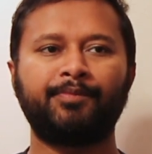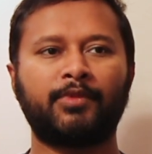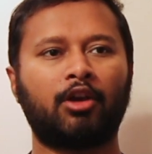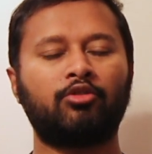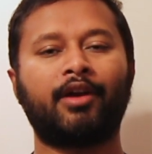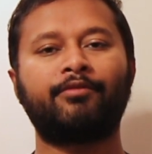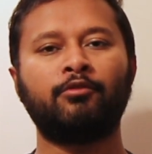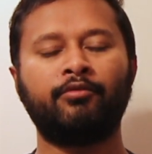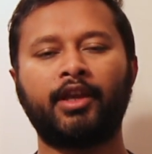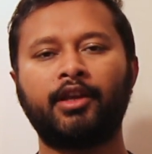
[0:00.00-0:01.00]
Now you have
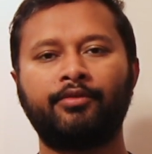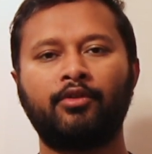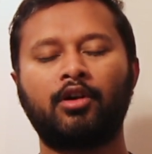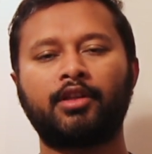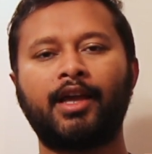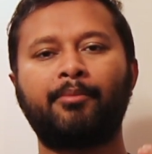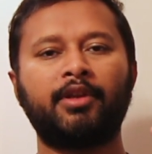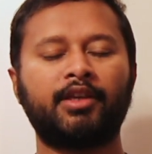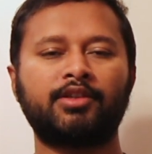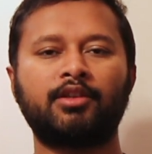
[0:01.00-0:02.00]
to wait for the
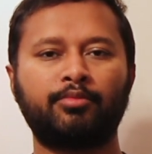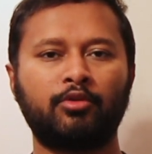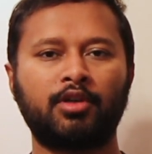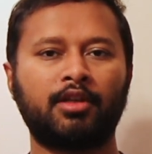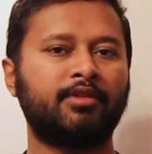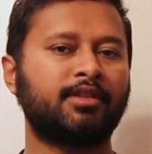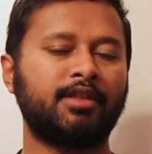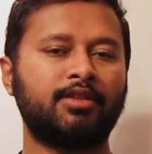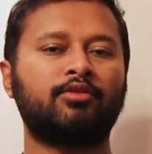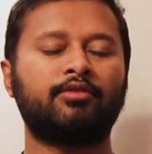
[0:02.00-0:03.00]
application portal which
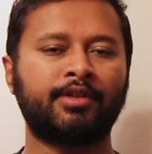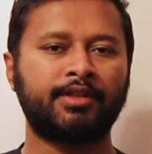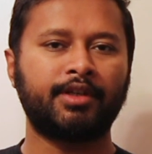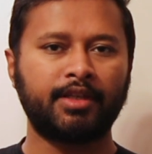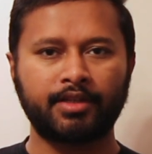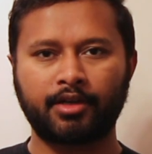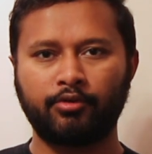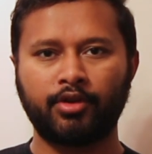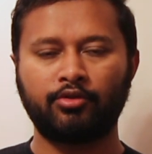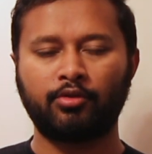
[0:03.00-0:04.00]
these universities are
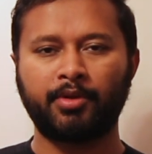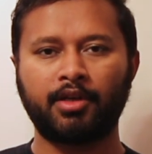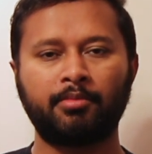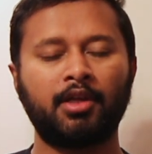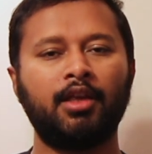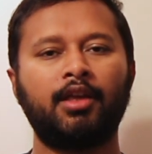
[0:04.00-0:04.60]
going to open up